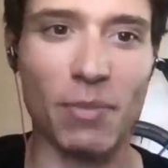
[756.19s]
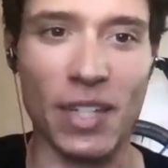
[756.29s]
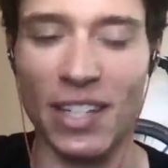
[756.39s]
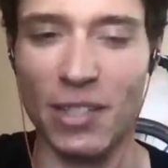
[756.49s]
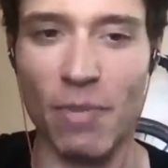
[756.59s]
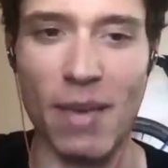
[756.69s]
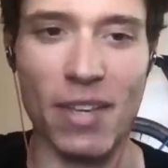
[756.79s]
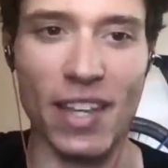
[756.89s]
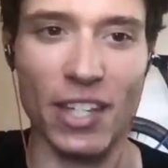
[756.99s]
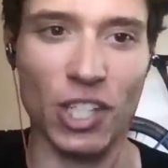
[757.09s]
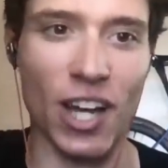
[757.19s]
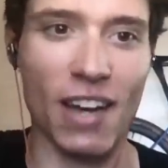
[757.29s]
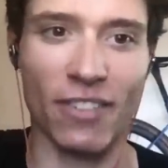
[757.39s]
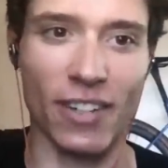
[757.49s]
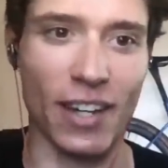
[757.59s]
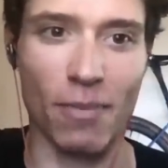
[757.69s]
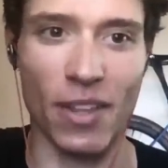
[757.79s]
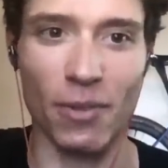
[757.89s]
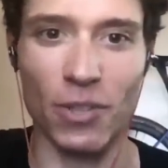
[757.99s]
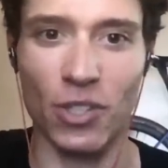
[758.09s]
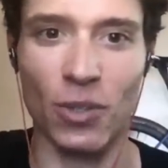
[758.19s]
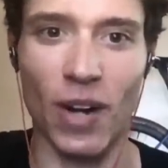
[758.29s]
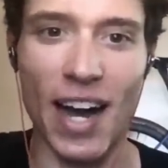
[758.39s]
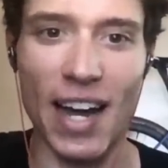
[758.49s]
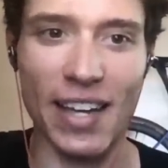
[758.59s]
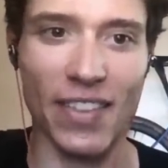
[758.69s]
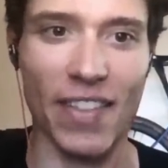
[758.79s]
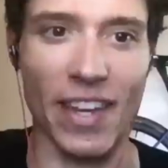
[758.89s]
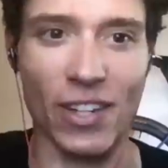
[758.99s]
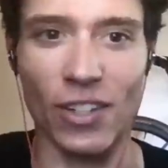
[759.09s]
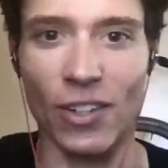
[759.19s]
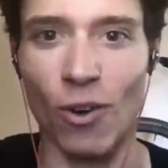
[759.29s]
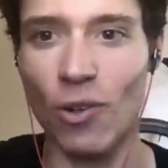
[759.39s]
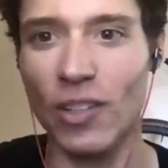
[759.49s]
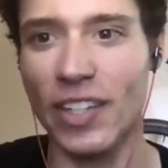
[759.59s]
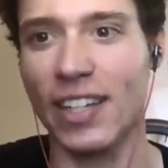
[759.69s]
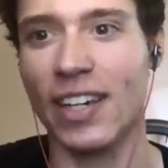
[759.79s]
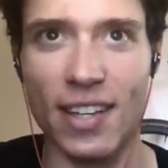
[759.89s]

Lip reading: because maybe they shot for a number that was too high and then they couldn't hold it.